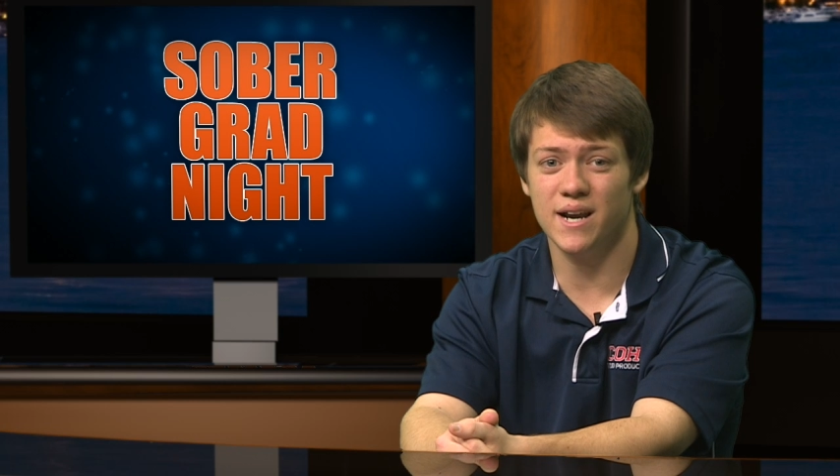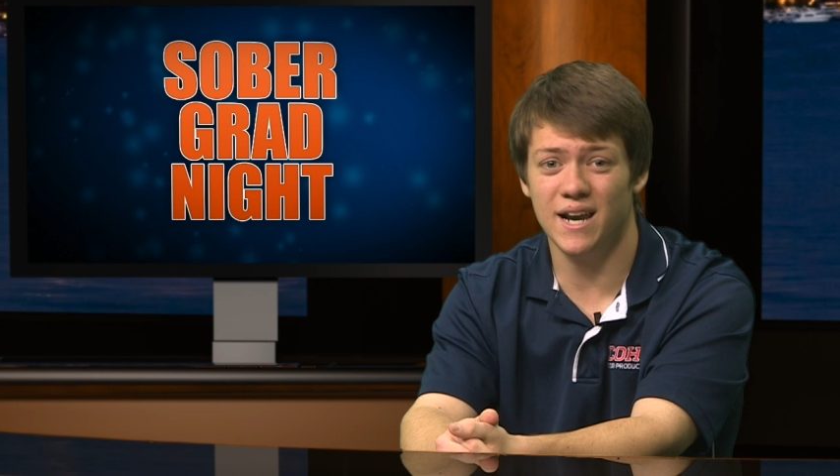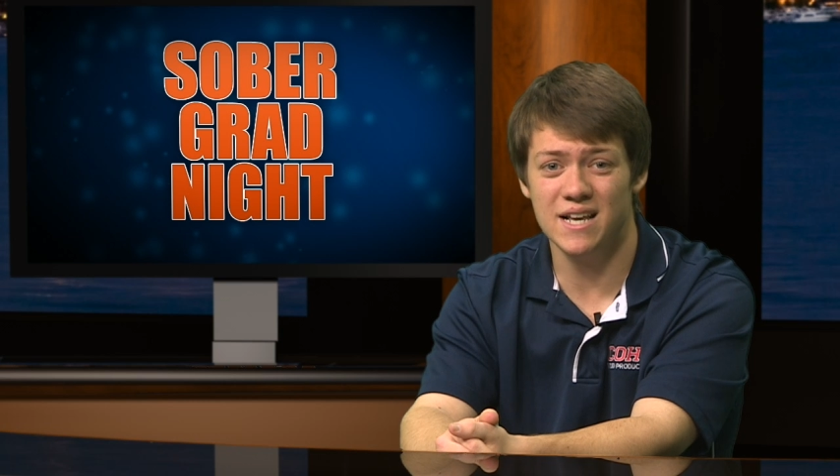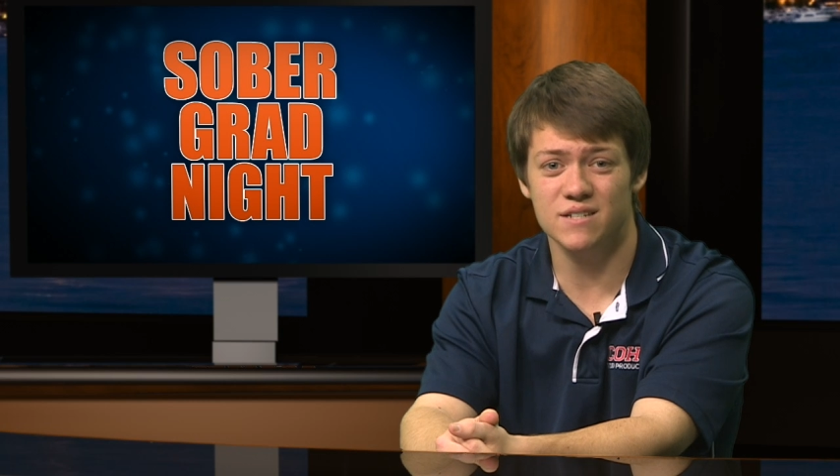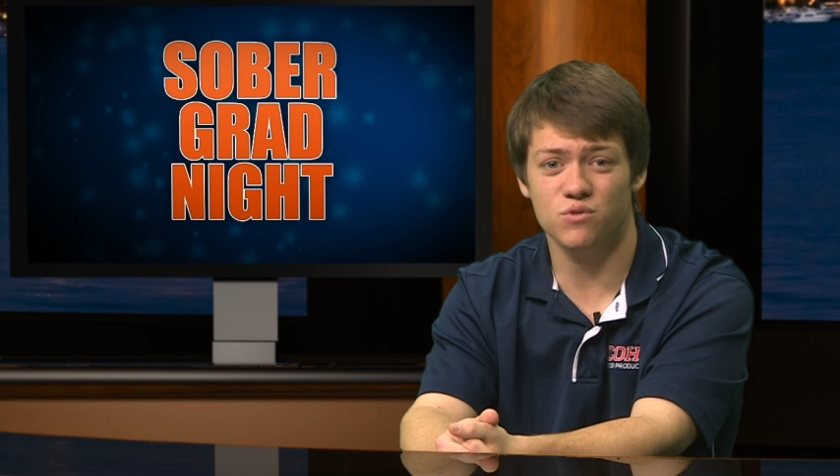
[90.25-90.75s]

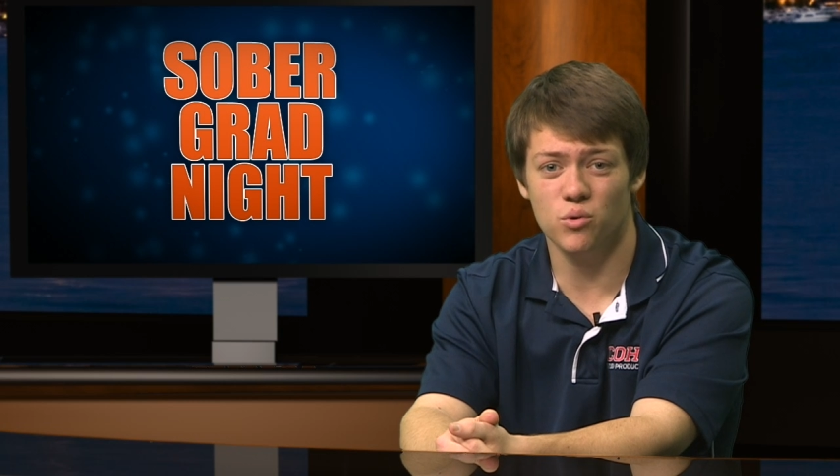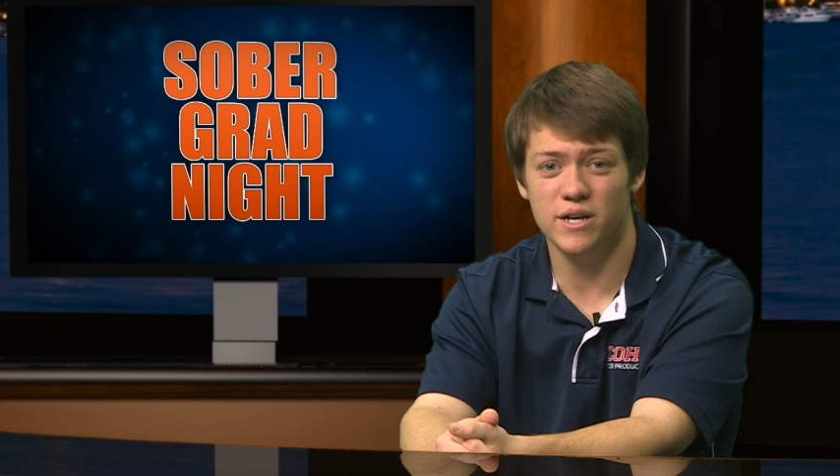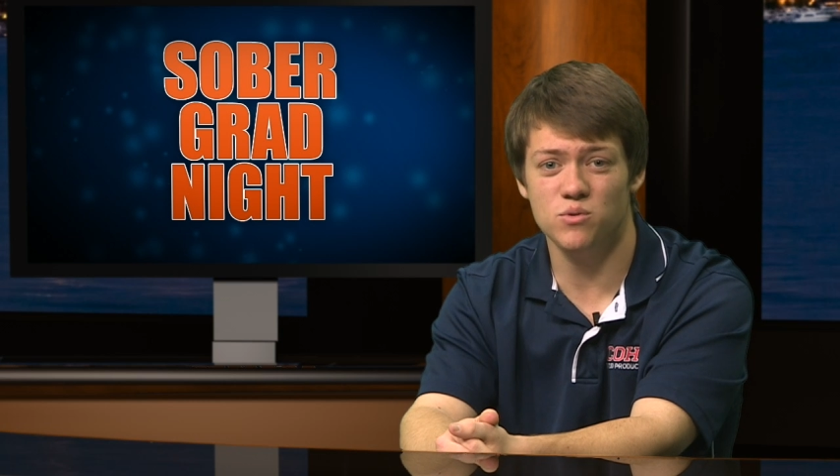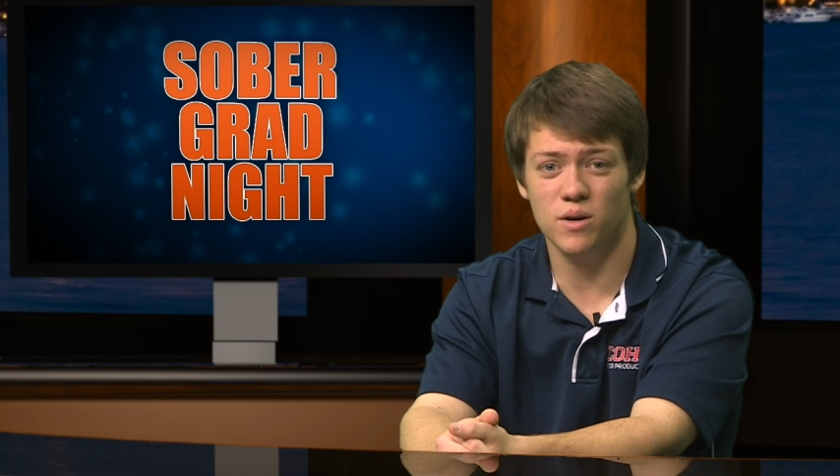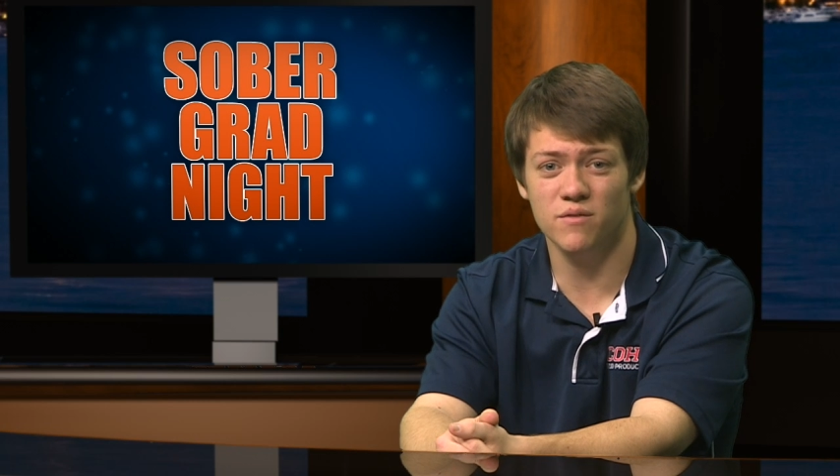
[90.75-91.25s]
Class of
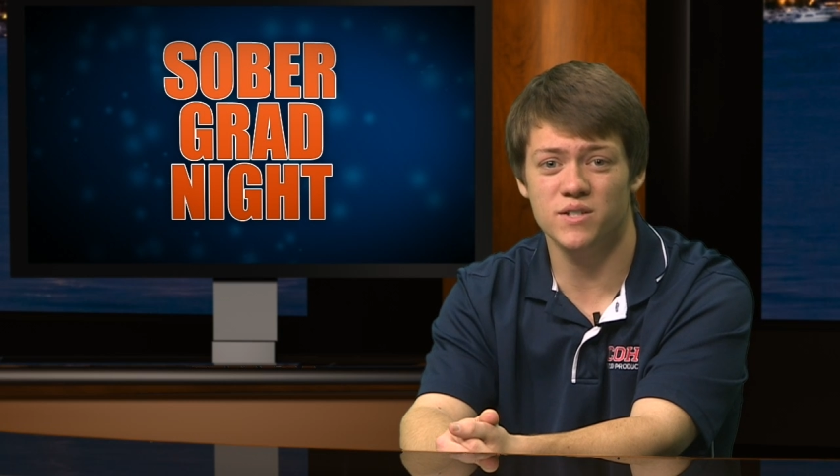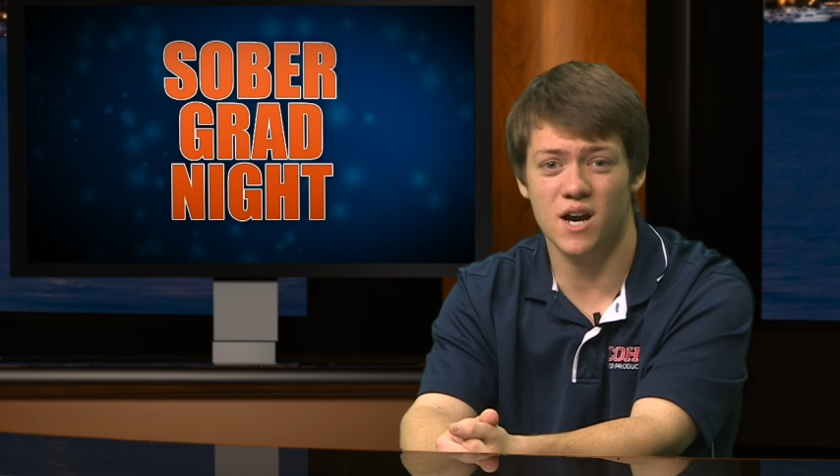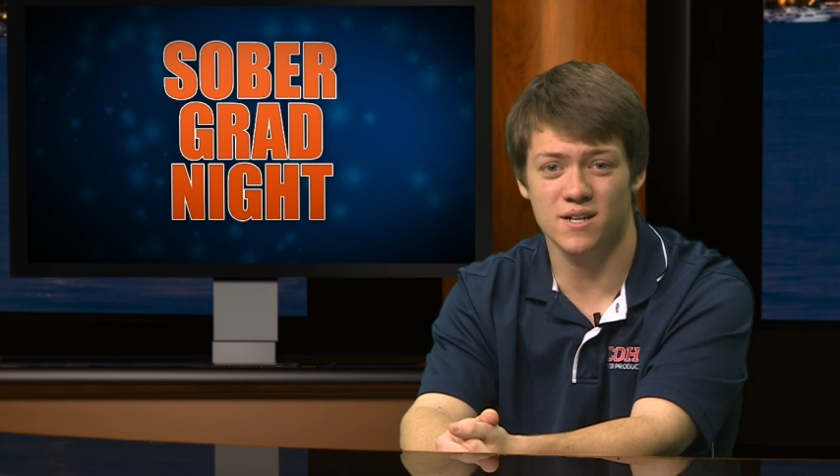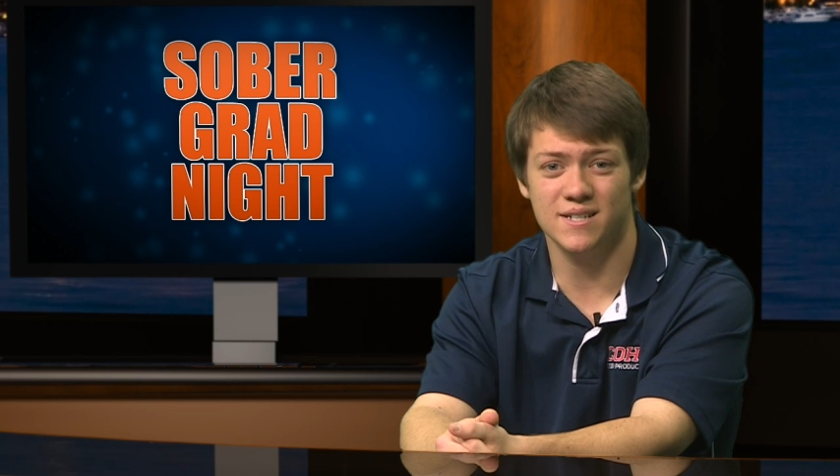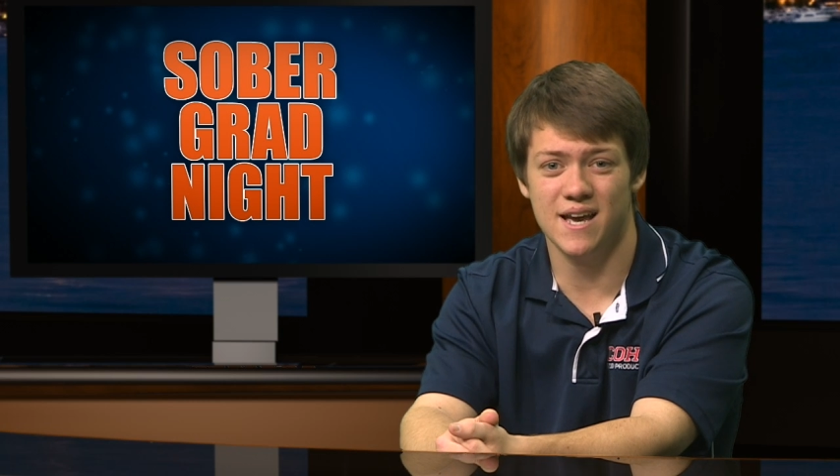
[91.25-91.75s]
2012
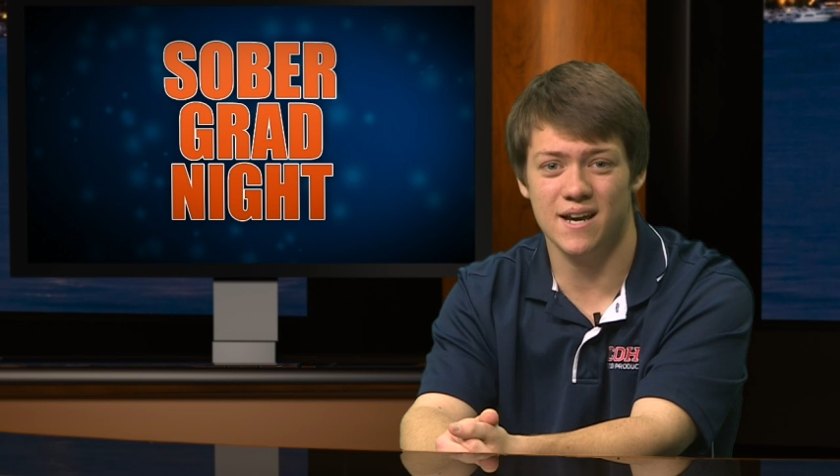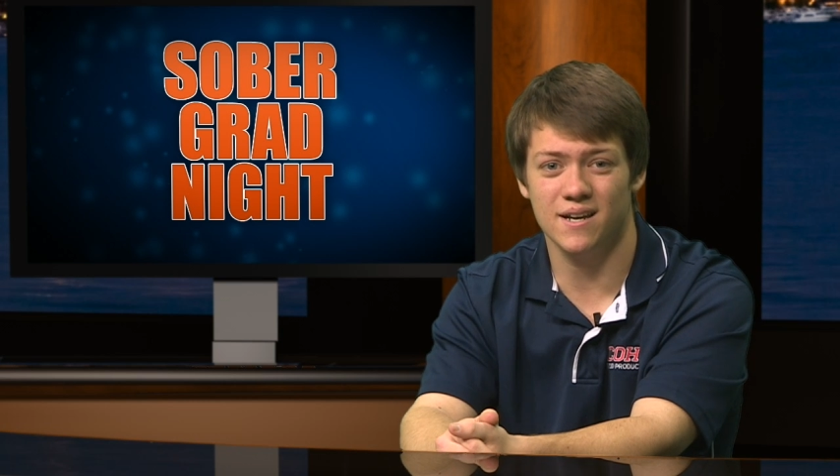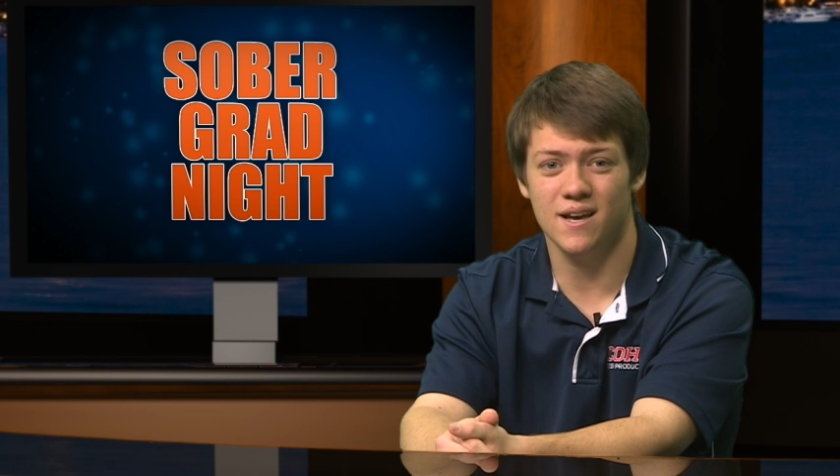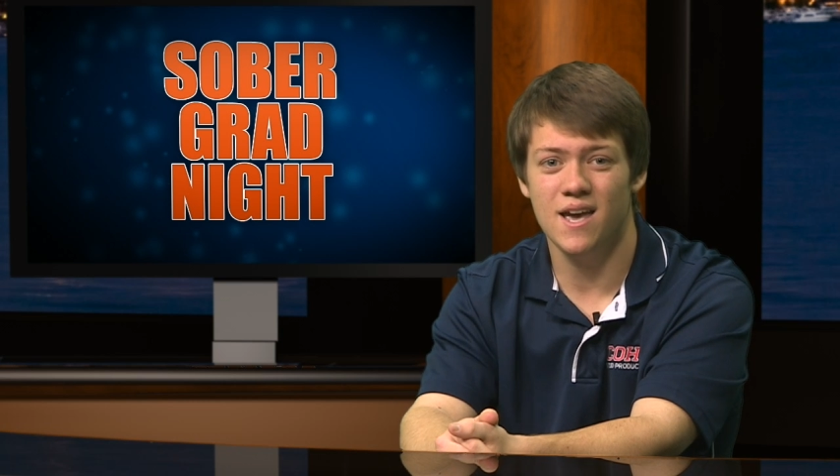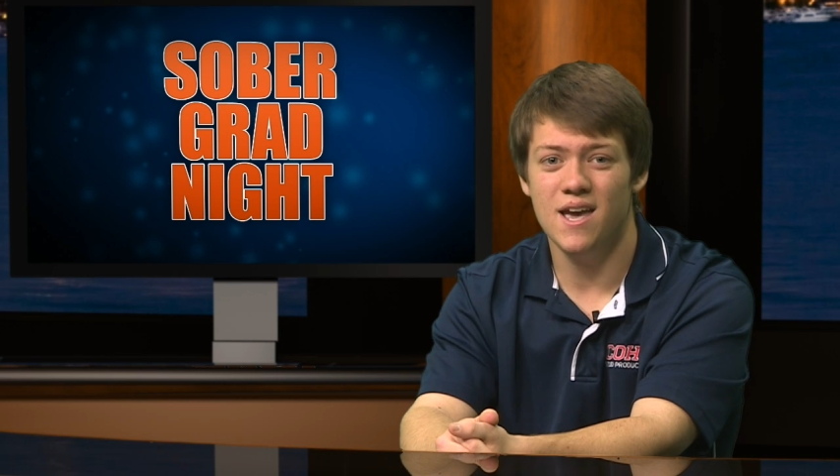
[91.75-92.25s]
dog tag.